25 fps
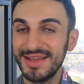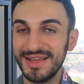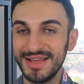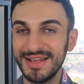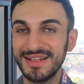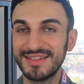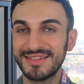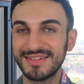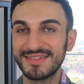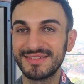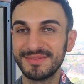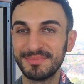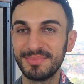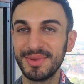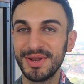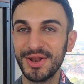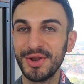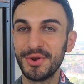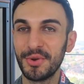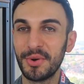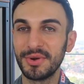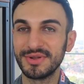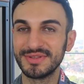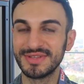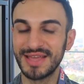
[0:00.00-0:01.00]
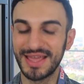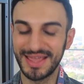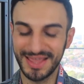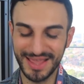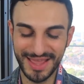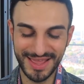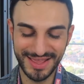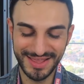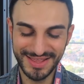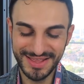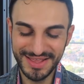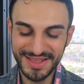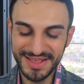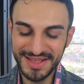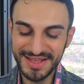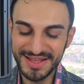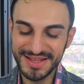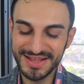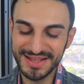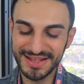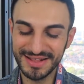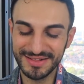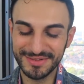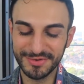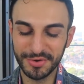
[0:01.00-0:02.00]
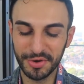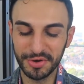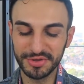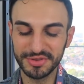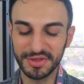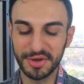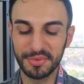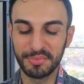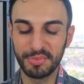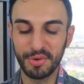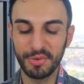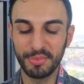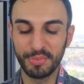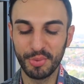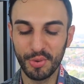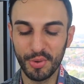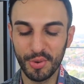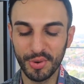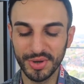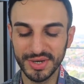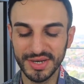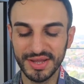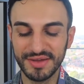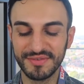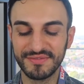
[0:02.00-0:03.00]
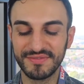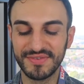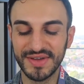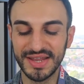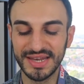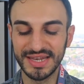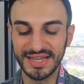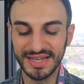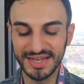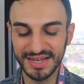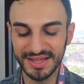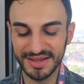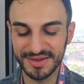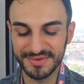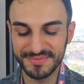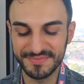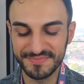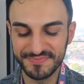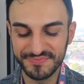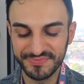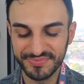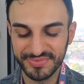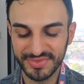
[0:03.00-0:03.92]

It's been a long day. It's called Bourbon Vanilla,